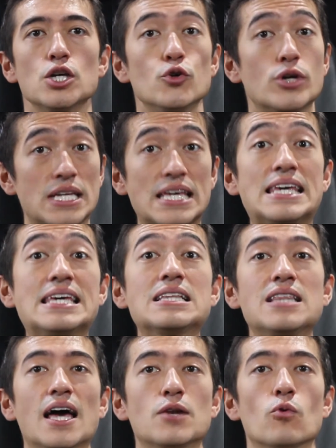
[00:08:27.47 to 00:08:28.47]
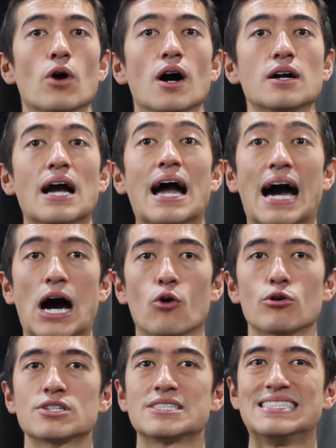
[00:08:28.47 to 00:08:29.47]
you can incline walk
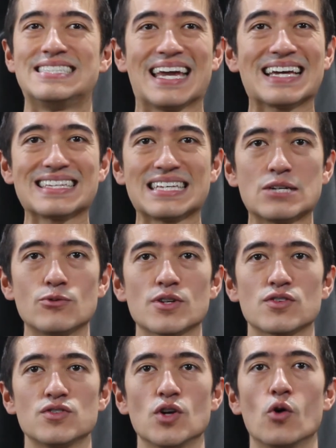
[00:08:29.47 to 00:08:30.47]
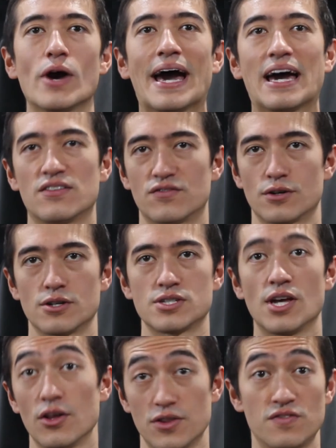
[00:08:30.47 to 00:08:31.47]
hours daily with no adverse
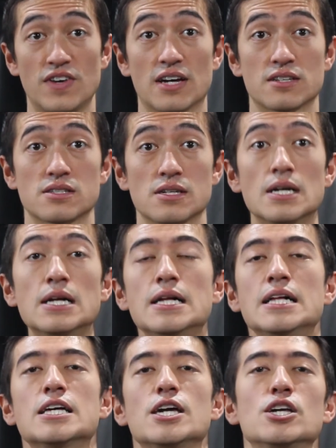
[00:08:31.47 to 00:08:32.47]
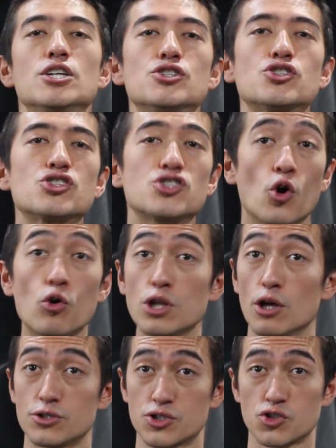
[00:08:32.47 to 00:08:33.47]
health effects. It is so
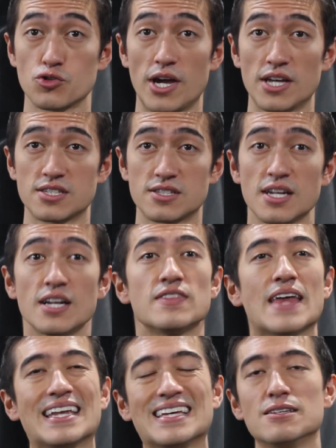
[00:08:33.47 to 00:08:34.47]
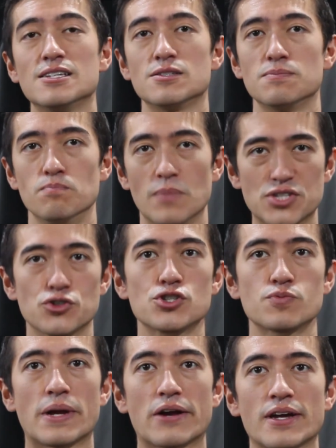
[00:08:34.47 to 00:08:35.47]
low stress that it is muscle
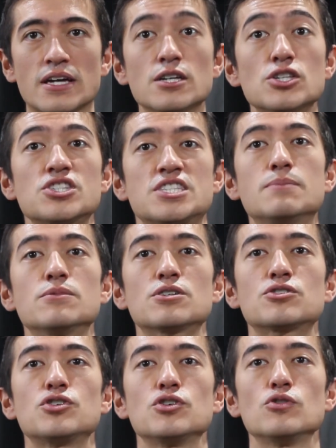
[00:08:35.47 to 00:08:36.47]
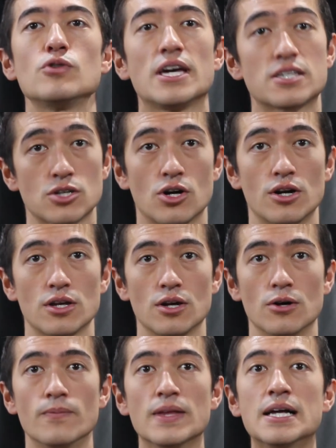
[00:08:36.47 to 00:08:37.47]
sparing, similar to HIIT
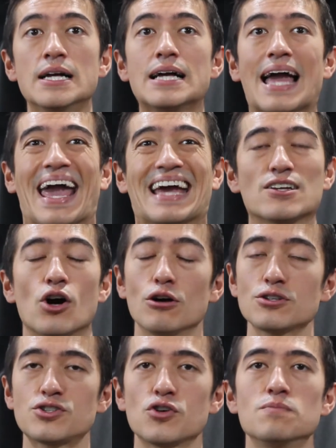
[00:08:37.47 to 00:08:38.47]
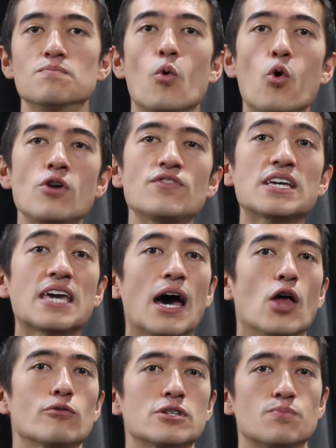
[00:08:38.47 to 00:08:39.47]
cardio, and also more of the
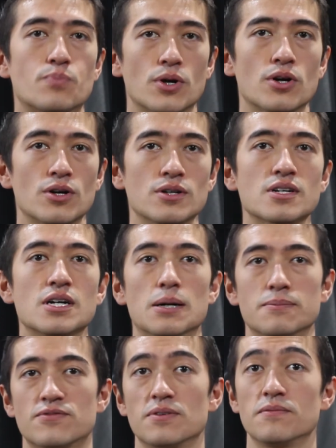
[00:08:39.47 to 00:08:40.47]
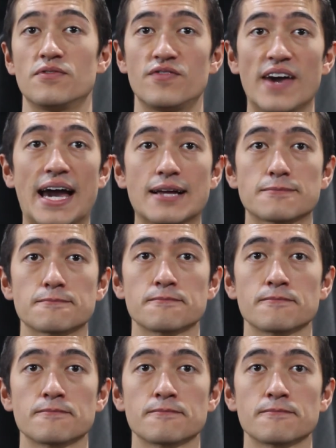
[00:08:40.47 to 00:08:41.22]
calories burned come from fat.